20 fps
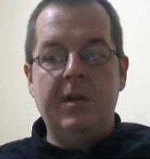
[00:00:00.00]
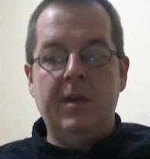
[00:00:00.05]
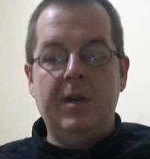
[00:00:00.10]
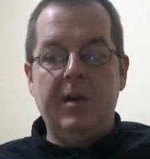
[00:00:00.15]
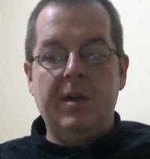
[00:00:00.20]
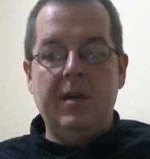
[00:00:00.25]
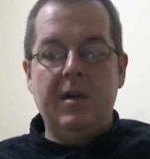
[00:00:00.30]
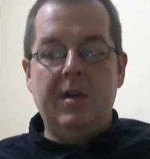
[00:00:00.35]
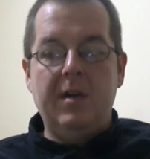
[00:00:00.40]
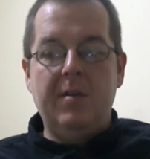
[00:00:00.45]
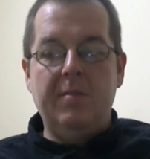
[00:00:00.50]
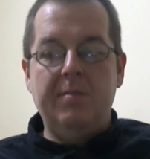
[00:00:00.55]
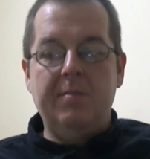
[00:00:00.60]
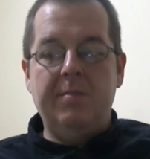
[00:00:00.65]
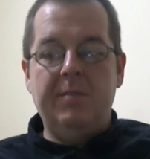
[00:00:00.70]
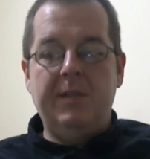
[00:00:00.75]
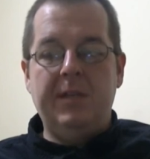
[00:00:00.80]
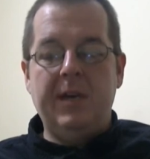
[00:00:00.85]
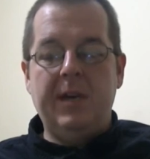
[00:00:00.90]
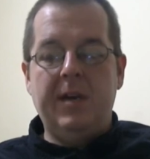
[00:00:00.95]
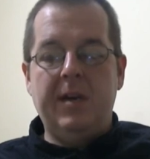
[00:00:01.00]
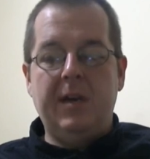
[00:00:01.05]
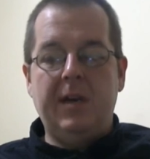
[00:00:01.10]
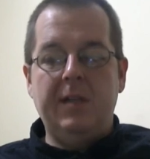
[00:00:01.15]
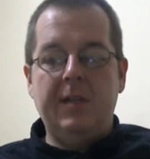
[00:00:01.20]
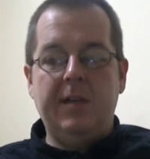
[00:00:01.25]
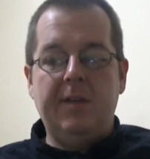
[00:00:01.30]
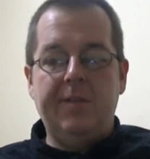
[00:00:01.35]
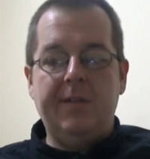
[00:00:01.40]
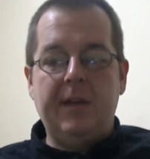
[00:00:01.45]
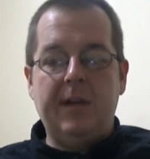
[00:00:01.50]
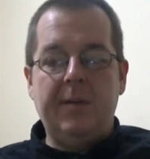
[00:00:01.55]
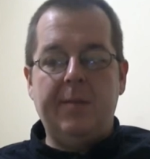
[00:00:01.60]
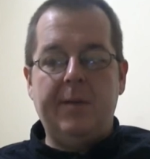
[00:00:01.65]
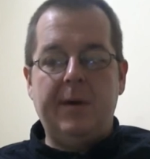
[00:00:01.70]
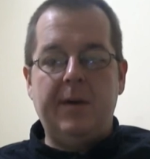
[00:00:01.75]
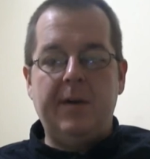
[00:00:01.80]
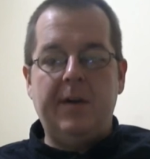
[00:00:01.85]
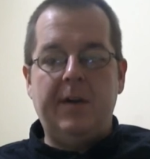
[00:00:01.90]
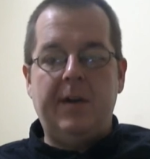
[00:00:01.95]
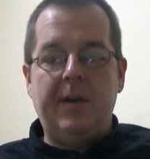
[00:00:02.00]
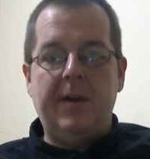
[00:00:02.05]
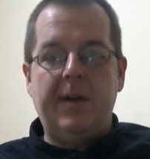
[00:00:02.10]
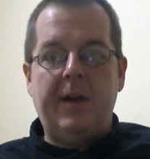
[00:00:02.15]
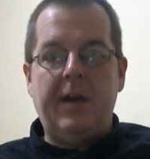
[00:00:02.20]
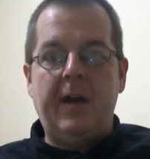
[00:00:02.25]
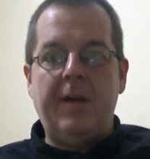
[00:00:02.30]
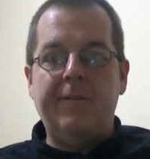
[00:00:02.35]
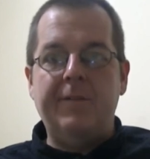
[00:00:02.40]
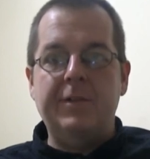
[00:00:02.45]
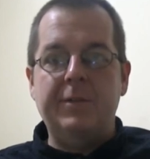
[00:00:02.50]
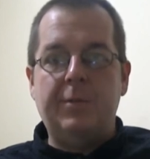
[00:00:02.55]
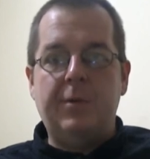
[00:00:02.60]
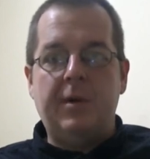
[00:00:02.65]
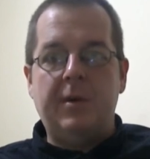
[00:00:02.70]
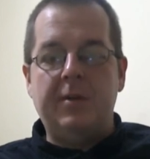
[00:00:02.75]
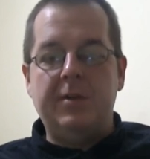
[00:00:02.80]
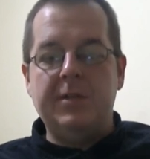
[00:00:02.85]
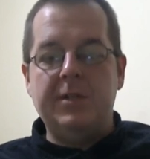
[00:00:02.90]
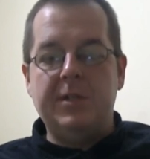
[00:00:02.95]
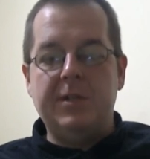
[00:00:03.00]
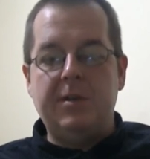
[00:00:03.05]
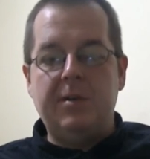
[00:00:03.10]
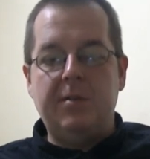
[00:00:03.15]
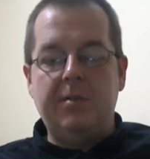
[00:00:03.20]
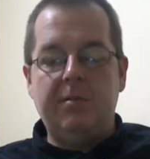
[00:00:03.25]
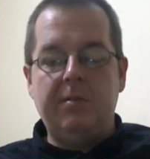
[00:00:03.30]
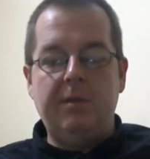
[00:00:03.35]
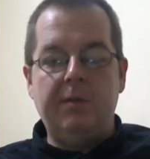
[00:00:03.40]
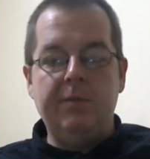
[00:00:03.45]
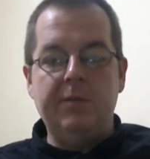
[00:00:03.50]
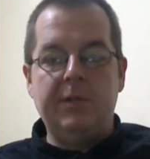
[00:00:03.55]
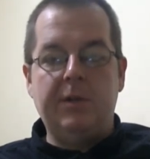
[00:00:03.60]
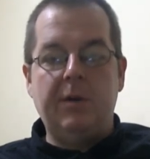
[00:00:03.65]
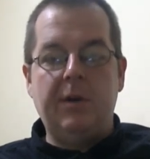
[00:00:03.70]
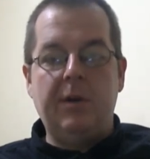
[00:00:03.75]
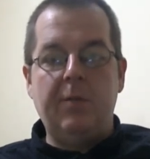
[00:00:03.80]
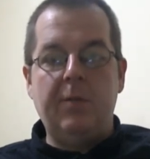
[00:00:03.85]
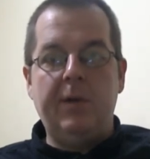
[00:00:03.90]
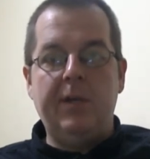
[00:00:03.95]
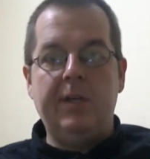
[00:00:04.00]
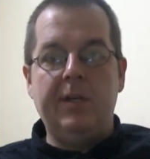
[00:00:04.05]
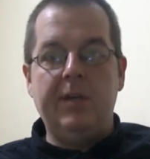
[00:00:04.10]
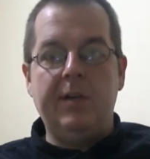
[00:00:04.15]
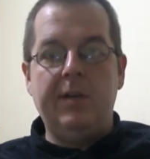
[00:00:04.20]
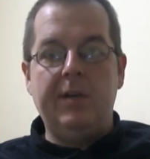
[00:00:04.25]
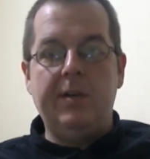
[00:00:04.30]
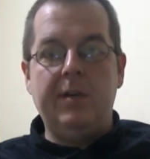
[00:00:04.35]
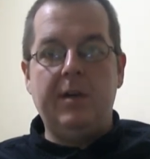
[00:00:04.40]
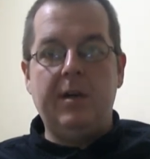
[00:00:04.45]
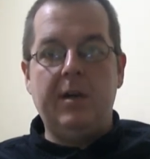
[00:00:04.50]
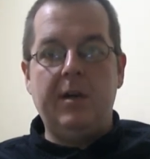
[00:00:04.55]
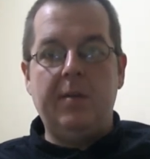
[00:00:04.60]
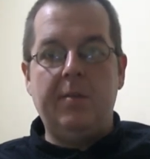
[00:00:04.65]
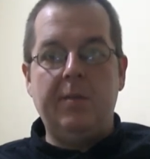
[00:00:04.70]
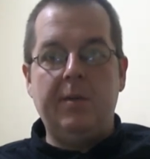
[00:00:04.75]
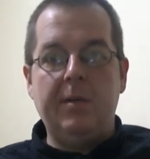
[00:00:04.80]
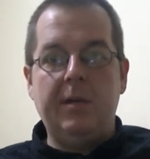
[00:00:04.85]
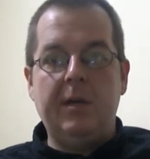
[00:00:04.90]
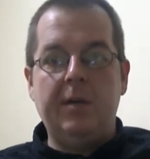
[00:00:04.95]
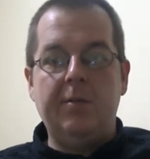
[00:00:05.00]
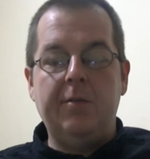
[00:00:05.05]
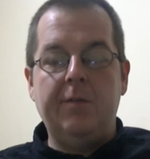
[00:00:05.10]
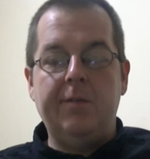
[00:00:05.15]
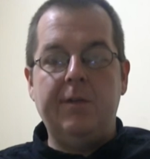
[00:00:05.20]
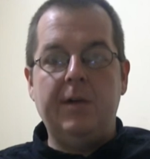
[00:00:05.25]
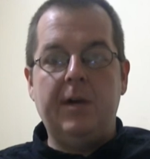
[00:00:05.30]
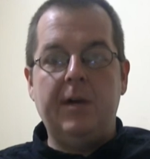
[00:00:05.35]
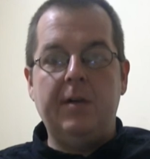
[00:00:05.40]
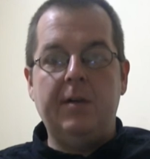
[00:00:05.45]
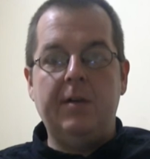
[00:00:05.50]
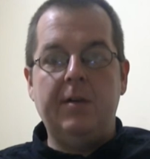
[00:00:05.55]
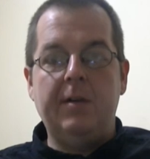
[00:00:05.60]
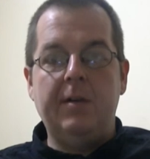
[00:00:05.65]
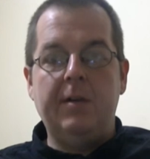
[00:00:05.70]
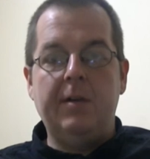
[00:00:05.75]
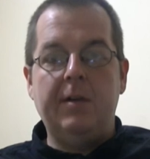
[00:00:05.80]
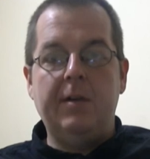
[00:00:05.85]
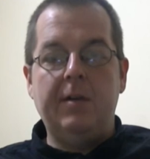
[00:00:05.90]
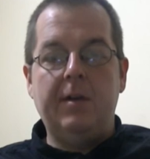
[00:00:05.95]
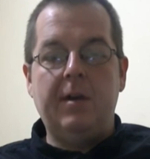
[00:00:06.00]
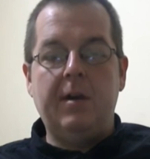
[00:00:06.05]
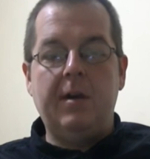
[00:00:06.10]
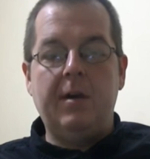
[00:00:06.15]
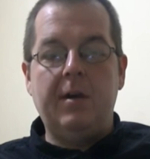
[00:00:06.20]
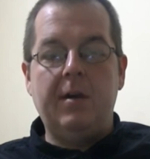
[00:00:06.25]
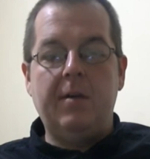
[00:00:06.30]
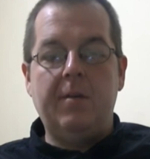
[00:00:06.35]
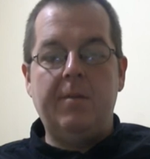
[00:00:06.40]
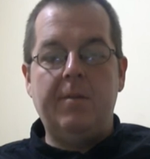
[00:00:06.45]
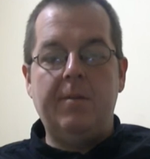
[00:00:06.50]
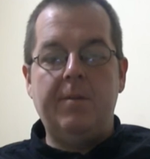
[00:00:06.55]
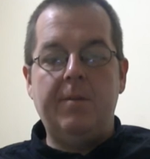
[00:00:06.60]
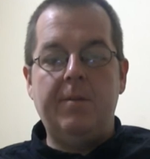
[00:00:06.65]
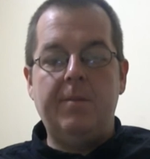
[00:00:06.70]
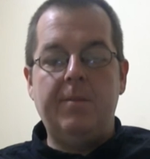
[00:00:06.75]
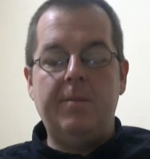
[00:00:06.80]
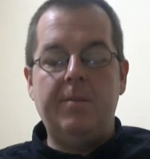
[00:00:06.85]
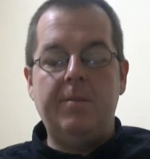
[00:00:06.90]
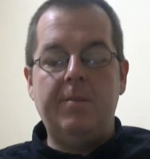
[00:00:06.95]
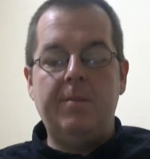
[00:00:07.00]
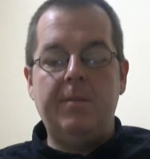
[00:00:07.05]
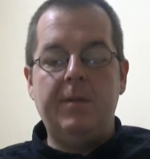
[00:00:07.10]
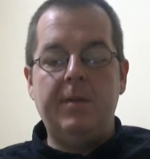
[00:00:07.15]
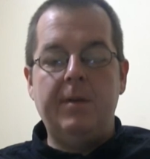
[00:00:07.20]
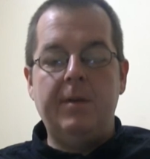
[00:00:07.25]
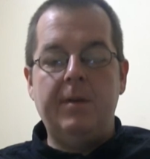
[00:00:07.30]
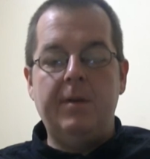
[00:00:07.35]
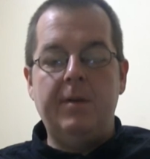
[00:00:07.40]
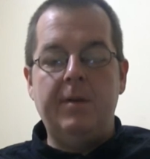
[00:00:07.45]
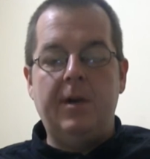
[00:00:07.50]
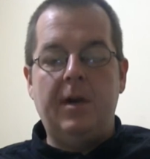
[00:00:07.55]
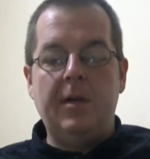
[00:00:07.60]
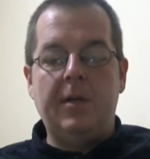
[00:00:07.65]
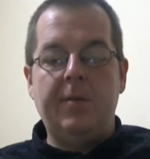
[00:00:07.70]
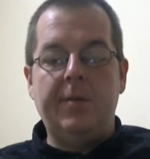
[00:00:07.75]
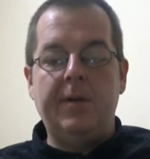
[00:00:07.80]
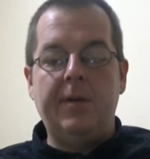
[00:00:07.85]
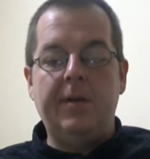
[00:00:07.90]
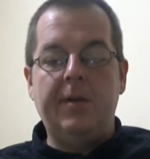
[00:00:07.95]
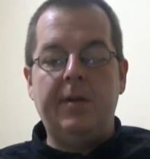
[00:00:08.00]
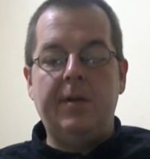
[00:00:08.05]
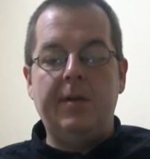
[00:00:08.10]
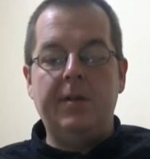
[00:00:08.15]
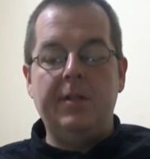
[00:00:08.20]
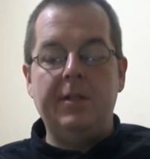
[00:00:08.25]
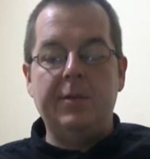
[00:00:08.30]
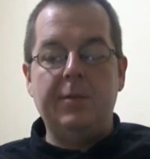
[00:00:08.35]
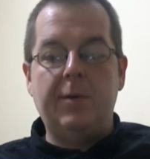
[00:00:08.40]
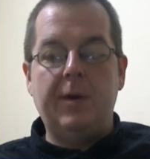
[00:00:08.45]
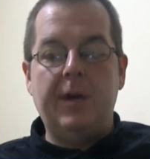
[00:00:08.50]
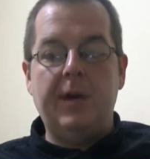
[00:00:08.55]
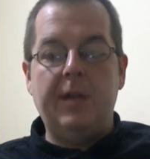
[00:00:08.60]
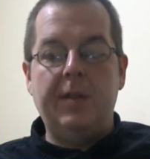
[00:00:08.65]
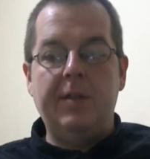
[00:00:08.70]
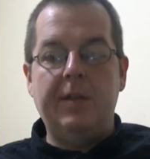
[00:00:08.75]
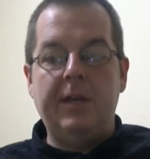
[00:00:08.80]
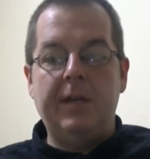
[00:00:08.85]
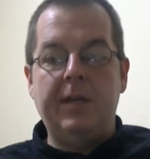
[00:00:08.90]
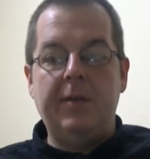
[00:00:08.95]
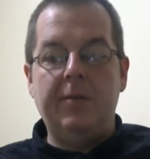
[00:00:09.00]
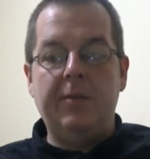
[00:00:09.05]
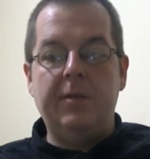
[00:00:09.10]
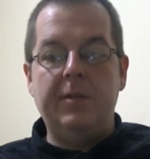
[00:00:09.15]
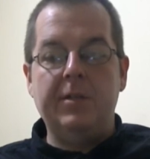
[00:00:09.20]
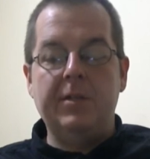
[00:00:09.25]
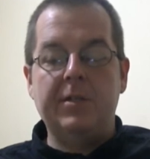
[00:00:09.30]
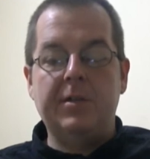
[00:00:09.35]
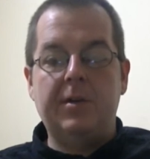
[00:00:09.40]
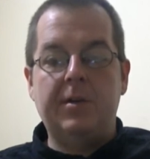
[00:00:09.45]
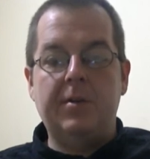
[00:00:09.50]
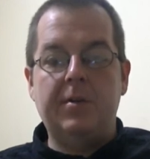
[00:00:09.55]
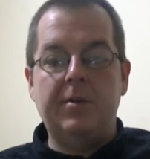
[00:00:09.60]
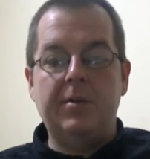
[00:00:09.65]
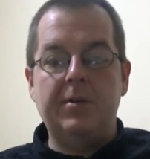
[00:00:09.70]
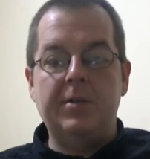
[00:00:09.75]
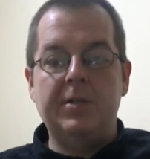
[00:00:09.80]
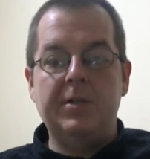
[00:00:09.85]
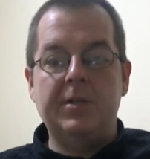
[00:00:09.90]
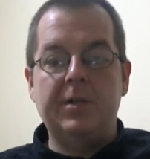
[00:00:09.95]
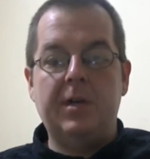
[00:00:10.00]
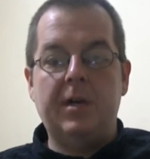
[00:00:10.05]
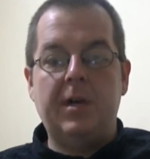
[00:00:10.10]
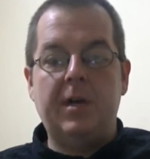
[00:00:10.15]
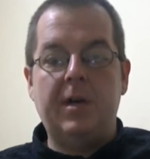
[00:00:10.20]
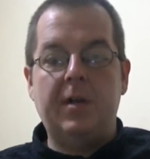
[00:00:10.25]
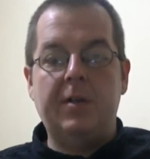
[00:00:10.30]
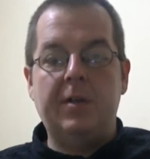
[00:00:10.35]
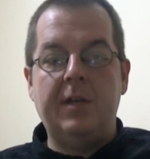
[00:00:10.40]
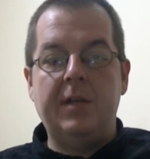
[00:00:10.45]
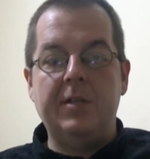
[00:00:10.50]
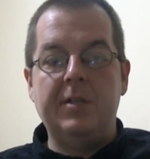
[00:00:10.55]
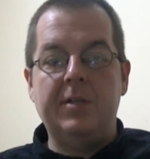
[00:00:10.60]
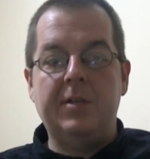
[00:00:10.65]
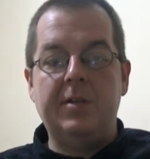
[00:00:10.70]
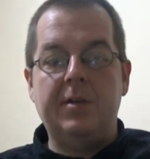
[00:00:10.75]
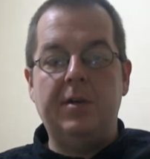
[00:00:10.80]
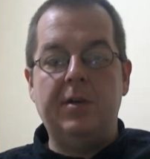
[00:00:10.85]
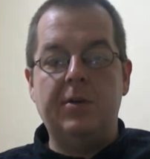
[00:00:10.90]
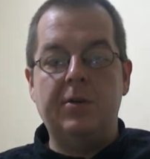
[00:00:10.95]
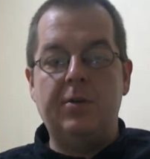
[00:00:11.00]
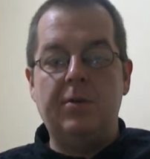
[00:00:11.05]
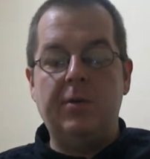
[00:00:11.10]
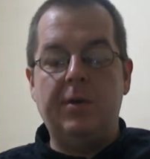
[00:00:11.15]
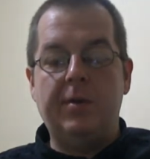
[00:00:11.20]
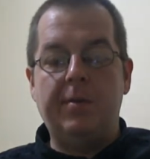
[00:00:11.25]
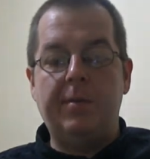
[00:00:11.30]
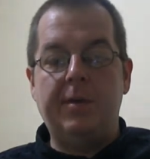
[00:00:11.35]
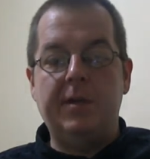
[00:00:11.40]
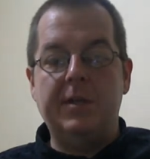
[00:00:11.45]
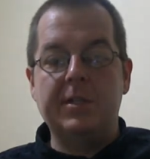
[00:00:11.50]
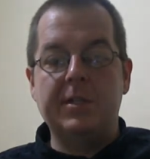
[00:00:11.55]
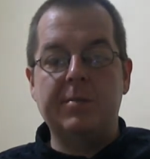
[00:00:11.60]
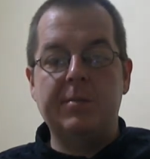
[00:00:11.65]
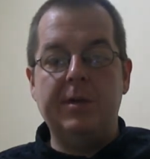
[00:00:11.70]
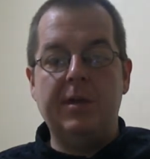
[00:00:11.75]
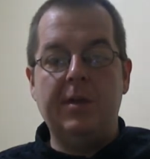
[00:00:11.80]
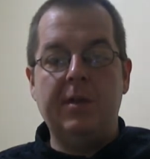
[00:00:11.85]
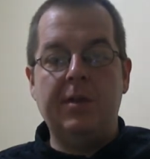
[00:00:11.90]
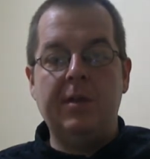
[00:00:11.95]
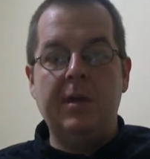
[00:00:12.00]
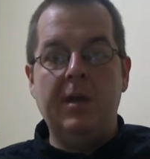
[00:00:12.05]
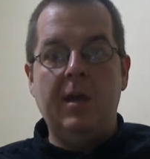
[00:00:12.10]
yeah, I'd give that about an 8.5 as well. So it was a great weekend. I'm glad to have documented it in this way. Thank you, Elyse Saunders. Thanks to Doug Droog and Mike Smith.